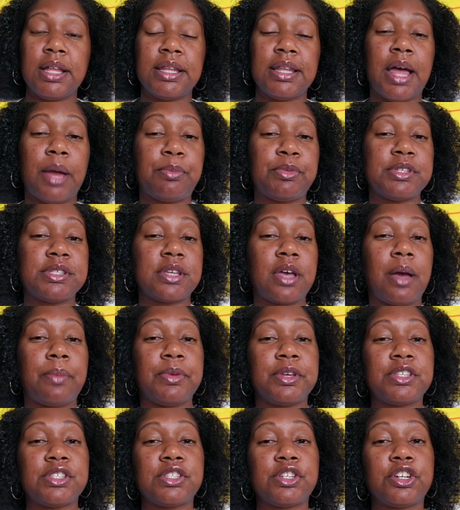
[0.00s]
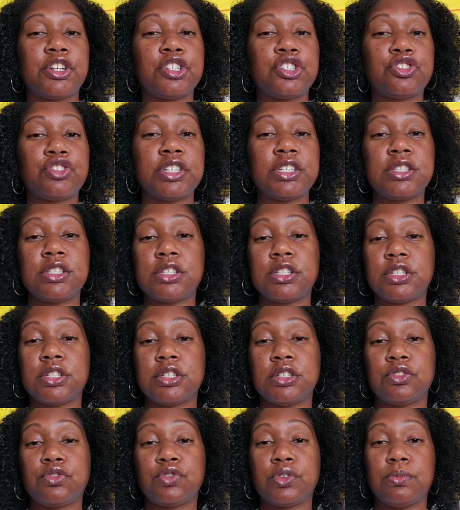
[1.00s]
Laparoscopic surgery
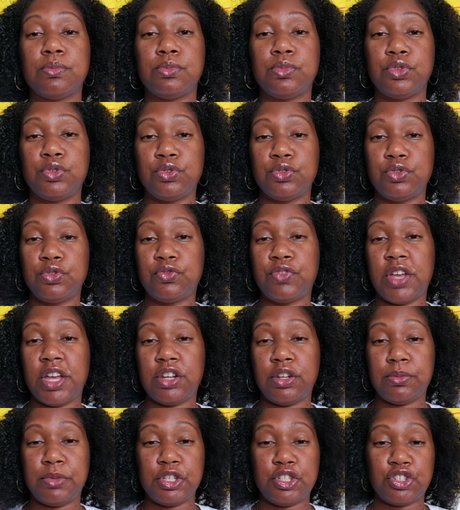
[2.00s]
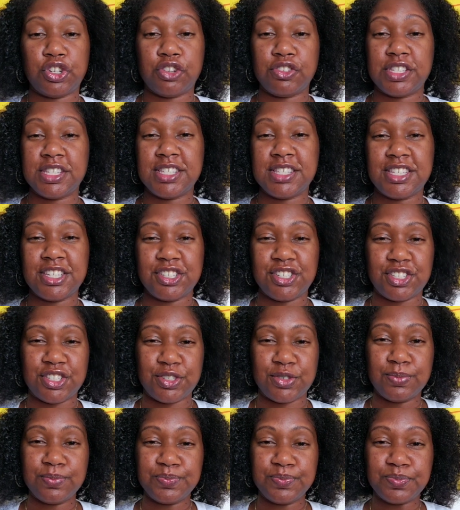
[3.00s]
to remove endometriosis
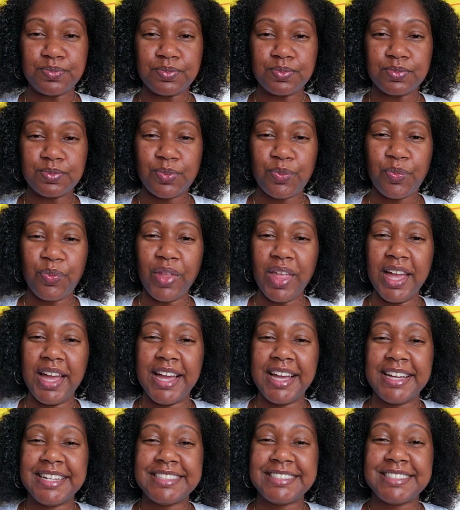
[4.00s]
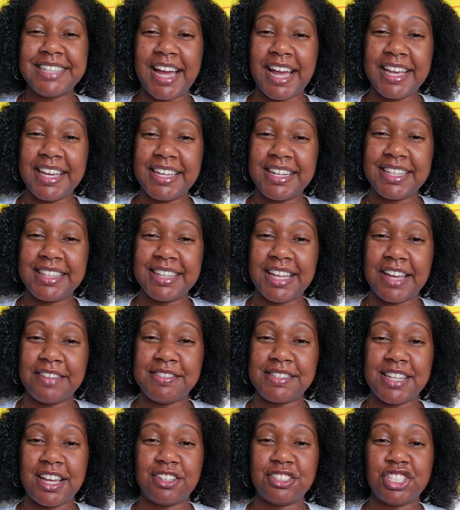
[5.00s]
tissue. Diet and
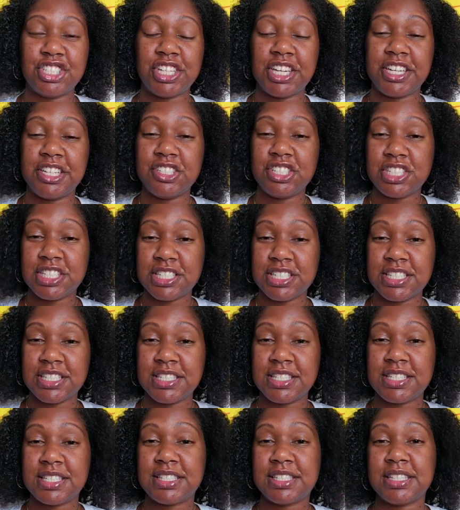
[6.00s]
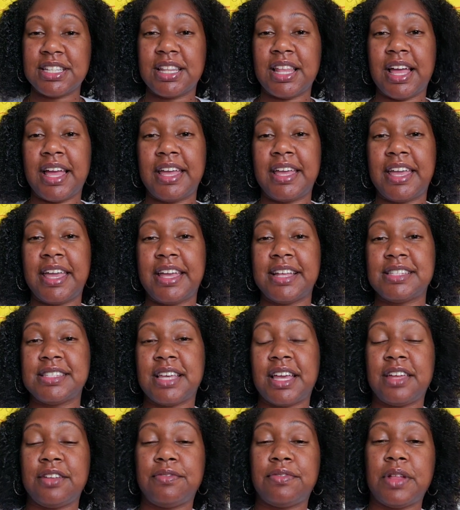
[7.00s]
lifestyle changes like
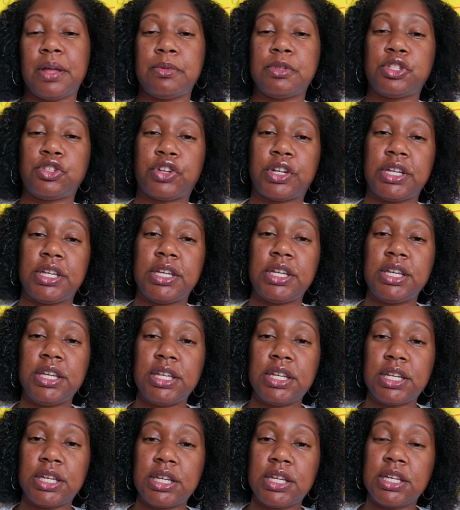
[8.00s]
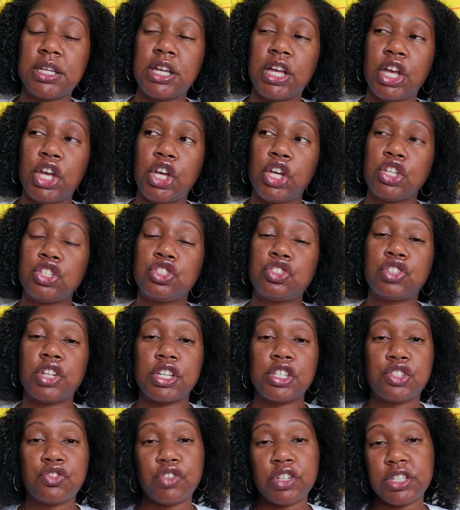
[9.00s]
anti-inflammatory eating,
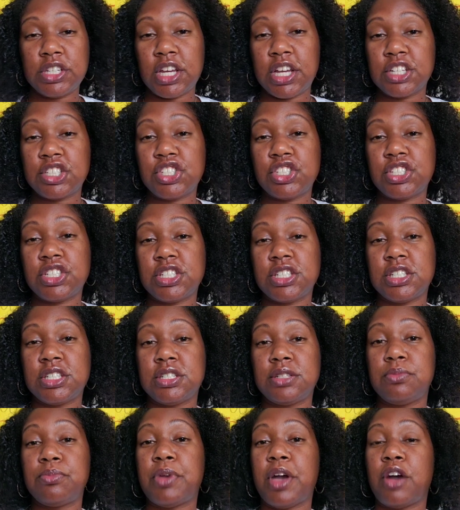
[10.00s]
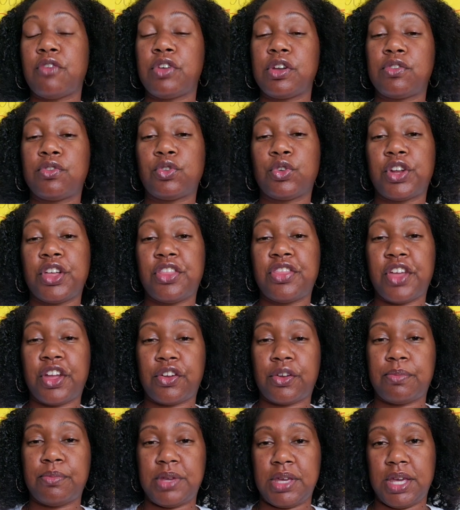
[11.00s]
stress reduction, pelvic floor
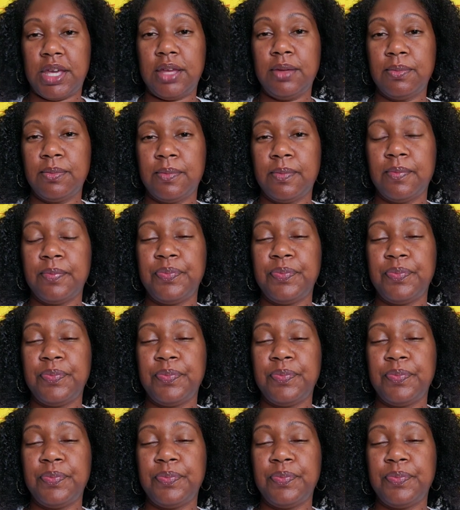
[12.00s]
therapy.